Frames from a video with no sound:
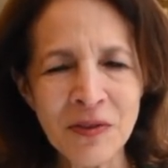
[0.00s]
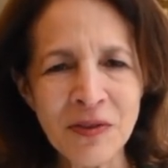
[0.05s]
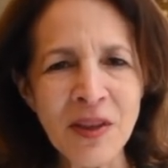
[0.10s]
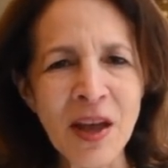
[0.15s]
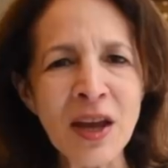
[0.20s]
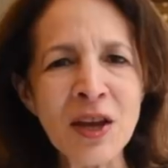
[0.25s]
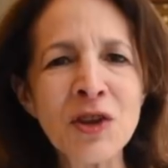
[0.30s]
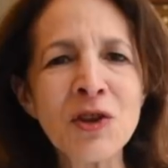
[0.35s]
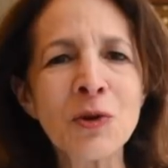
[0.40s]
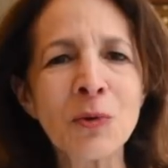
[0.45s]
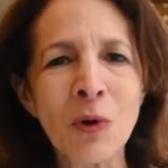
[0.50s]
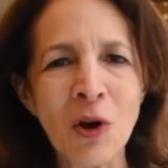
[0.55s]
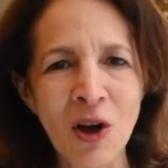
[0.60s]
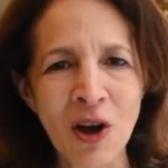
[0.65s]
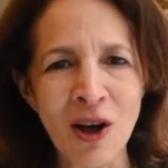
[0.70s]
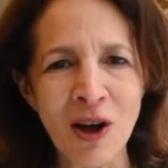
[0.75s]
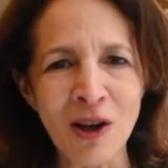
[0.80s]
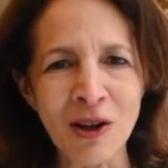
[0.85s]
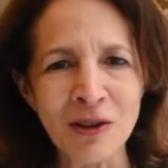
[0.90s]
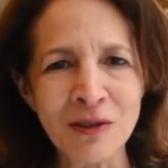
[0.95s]
Thank you
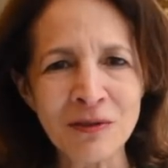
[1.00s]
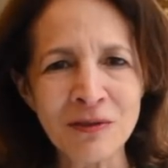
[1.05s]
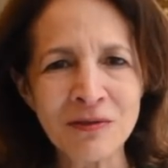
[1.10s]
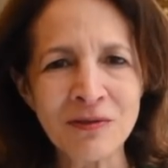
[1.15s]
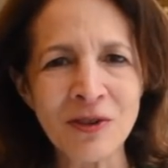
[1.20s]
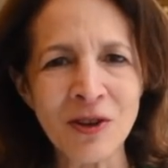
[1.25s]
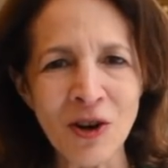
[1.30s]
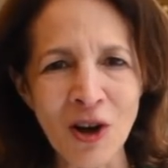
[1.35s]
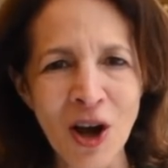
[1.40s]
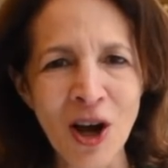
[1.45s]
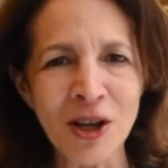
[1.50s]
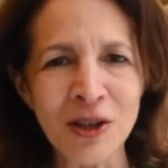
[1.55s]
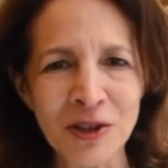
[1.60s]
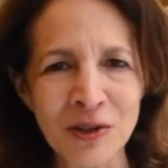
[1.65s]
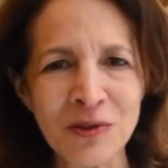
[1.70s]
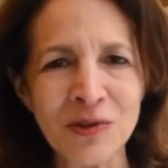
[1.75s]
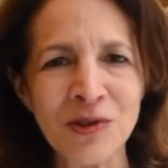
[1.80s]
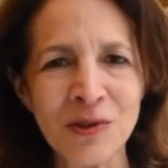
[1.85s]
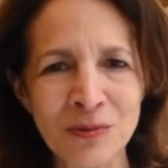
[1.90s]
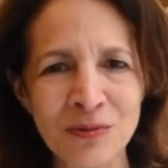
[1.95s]
all for all
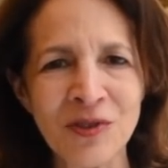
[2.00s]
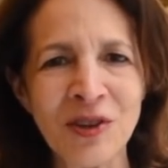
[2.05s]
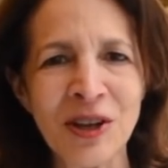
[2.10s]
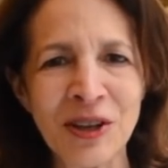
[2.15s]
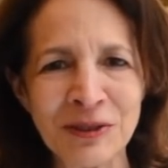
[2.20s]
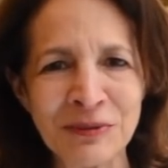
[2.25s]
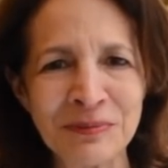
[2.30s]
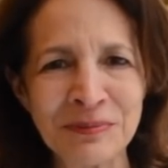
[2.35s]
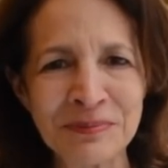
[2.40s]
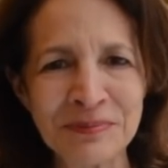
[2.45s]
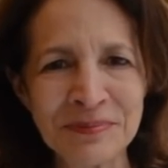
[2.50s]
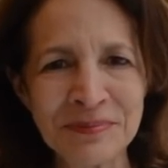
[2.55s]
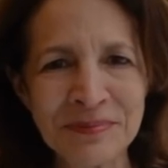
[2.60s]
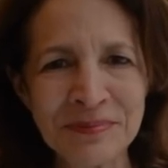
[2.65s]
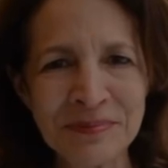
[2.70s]
that you've done.